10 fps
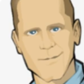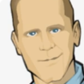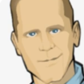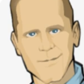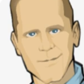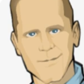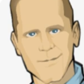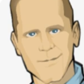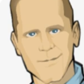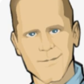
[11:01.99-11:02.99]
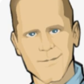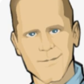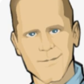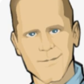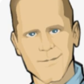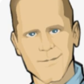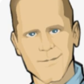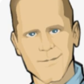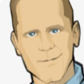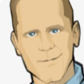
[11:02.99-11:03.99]

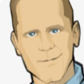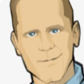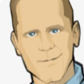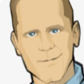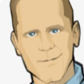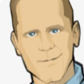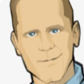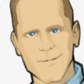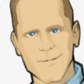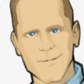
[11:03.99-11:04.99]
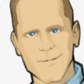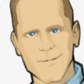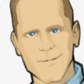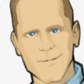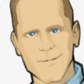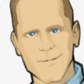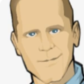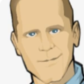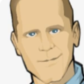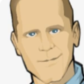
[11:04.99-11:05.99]

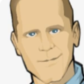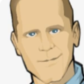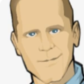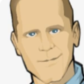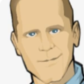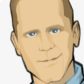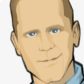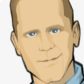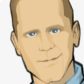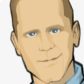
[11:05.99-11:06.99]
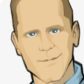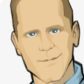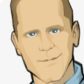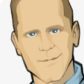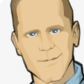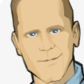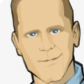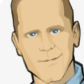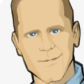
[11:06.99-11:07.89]
(no lip movement)